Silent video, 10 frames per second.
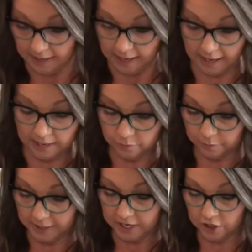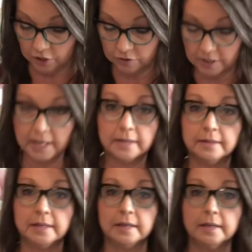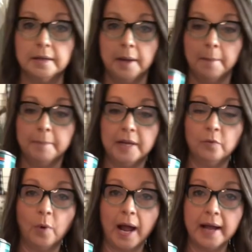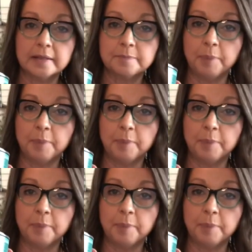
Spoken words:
I will be using the Minwax